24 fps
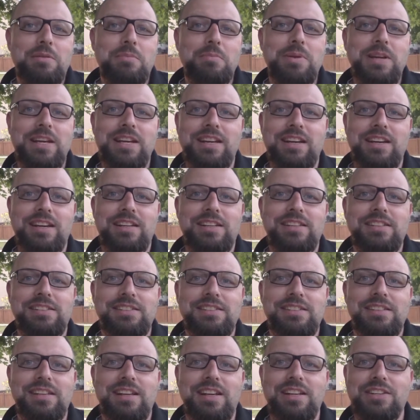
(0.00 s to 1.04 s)
because
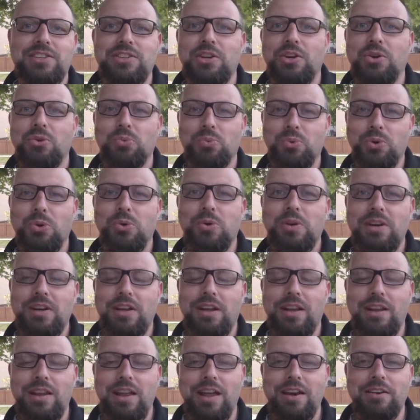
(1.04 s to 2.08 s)
it's going to ruin
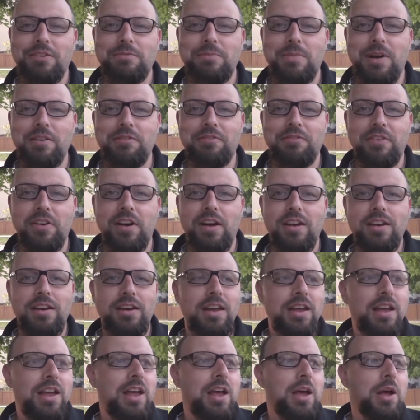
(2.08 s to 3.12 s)
a lot of my fun,